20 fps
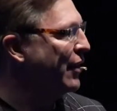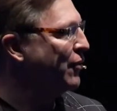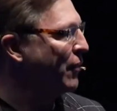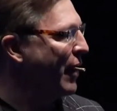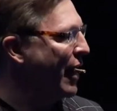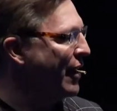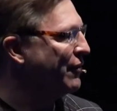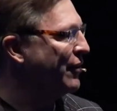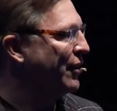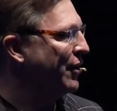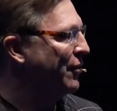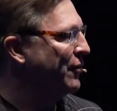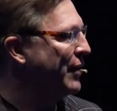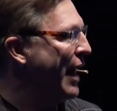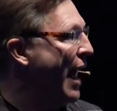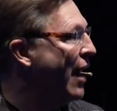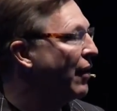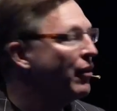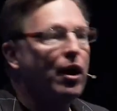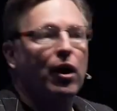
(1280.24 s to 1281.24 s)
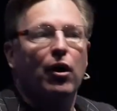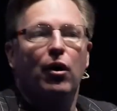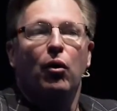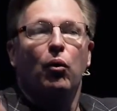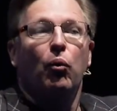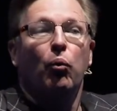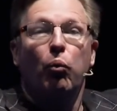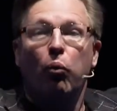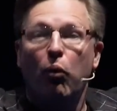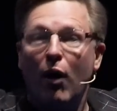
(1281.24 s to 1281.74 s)
revenue. Now,
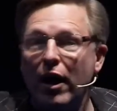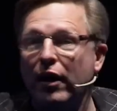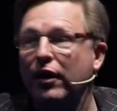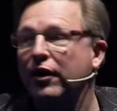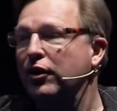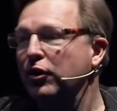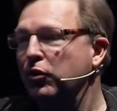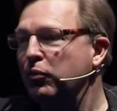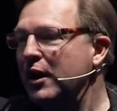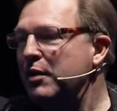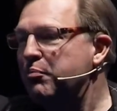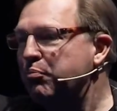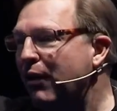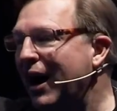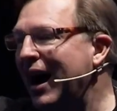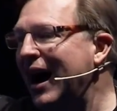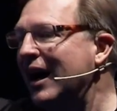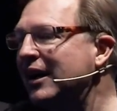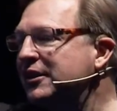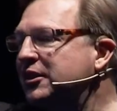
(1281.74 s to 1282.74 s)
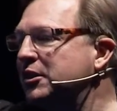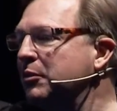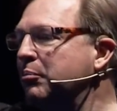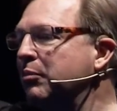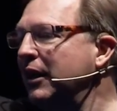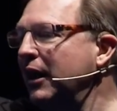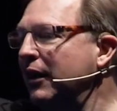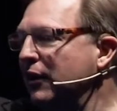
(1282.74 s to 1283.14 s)
what could we possibly